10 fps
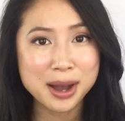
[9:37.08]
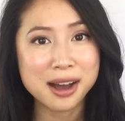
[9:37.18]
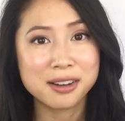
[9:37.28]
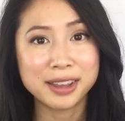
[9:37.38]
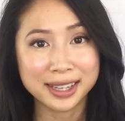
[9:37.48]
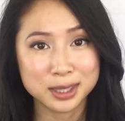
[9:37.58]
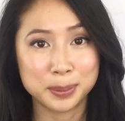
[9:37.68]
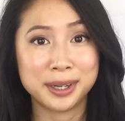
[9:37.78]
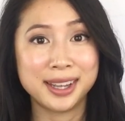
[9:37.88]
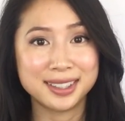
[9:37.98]
of
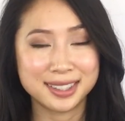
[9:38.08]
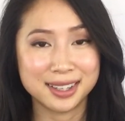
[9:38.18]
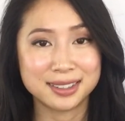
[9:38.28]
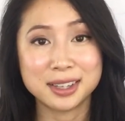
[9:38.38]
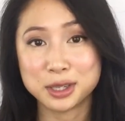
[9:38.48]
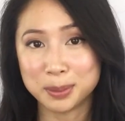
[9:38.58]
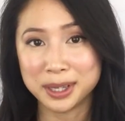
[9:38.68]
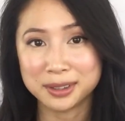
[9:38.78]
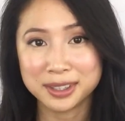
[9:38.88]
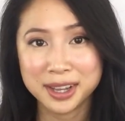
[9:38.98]
experiences to
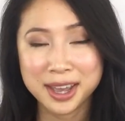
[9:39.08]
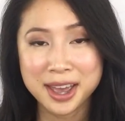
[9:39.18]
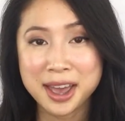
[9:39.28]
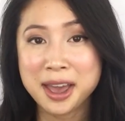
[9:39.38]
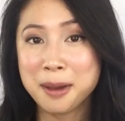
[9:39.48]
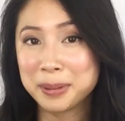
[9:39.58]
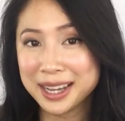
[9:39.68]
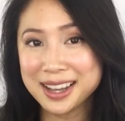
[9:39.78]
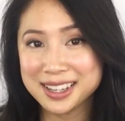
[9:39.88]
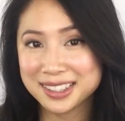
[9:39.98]
build.
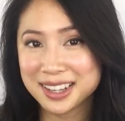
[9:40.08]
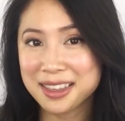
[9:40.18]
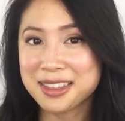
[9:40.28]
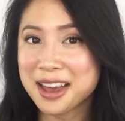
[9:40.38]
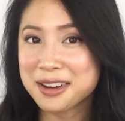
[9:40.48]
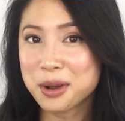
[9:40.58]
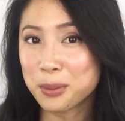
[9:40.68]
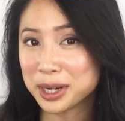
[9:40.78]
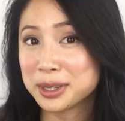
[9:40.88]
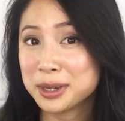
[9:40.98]
Because then
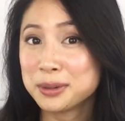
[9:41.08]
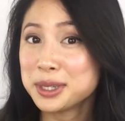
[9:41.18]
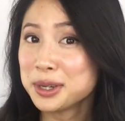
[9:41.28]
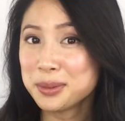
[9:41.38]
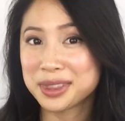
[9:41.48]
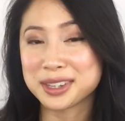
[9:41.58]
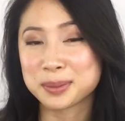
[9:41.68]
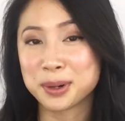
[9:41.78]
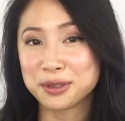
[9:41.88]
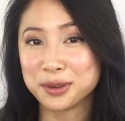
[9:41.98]
what do you do with this
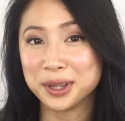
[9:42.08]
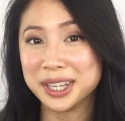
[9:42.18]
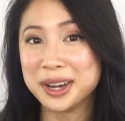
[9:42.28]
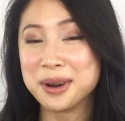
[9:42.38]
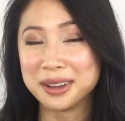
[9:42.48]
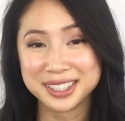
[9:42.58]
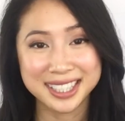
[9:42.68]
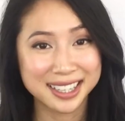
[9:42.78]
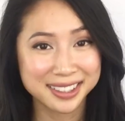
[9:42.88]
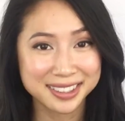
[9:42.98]
portfolio of
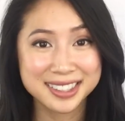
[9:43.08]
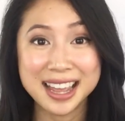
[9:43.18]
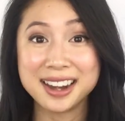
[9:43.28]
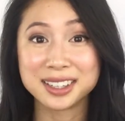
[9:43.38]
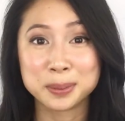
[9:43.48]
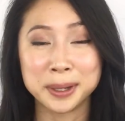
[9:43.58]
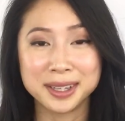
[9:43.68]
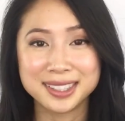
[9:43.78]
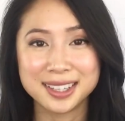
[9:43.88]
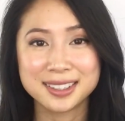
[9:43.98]
skills and
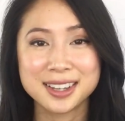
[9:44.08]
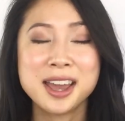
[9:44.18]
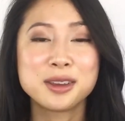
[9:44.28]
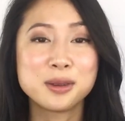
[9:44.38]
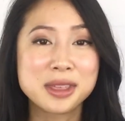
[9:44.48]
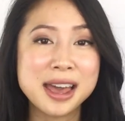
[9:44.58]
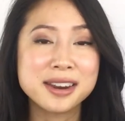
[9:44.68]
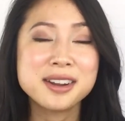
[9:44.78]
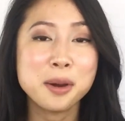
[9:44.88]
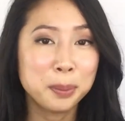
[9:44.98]
experiences? You
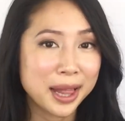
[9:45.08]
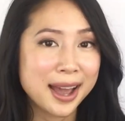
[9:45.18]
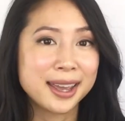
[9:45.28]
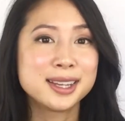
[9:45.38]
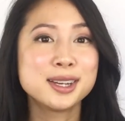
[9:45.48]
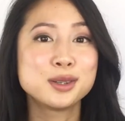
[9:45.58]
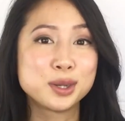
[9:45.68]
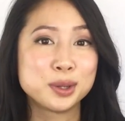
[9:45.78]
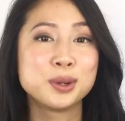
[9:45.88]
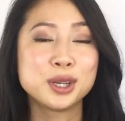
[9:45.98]
then apply it
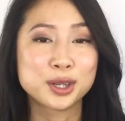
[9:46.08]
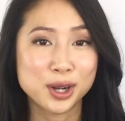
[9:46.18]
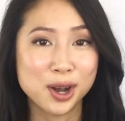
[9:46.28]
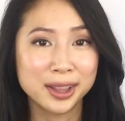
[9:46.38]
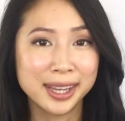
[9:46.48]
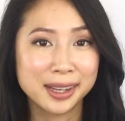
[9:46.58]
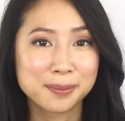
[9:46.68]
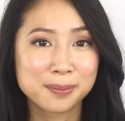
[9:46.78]
to your calling.